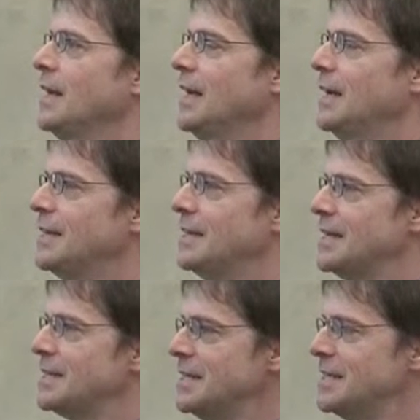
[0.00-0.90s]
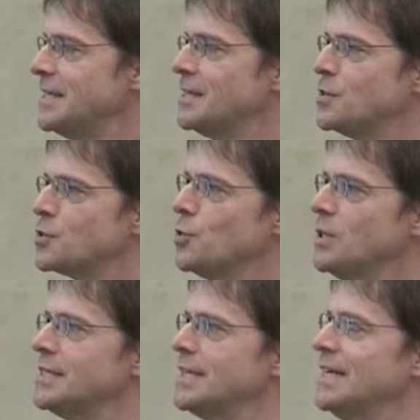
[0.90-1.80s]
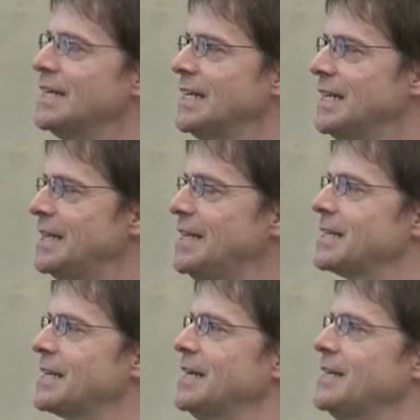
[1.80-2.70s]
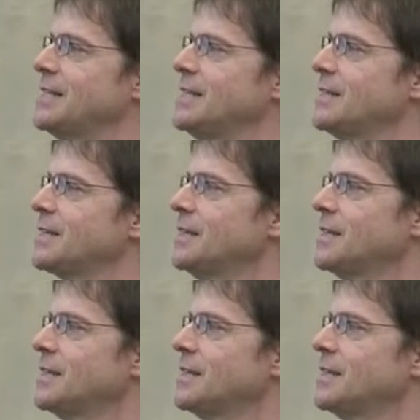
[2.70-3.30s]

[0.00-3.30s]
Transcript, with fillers: and assisted suicide in these cases